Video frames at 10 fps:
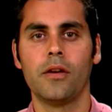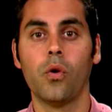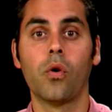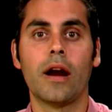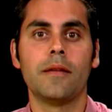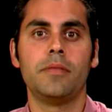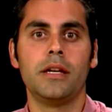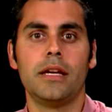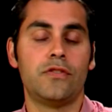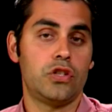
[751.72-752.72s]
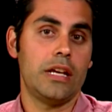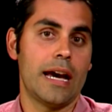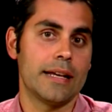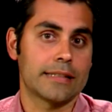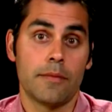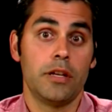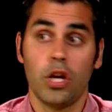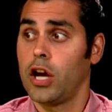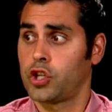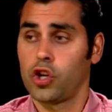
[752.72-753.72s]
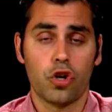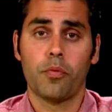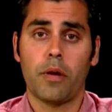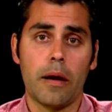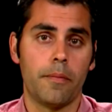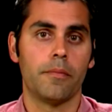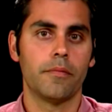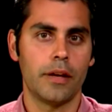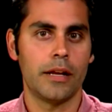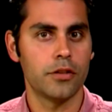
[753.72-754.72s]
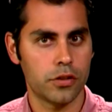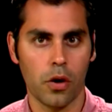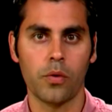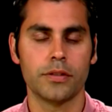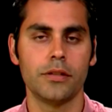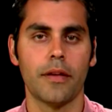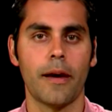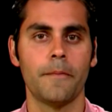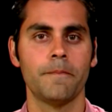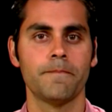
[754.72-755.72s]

Or I'd be, if she asked, I'd be, yeah, sure, no problem. And I just always do that.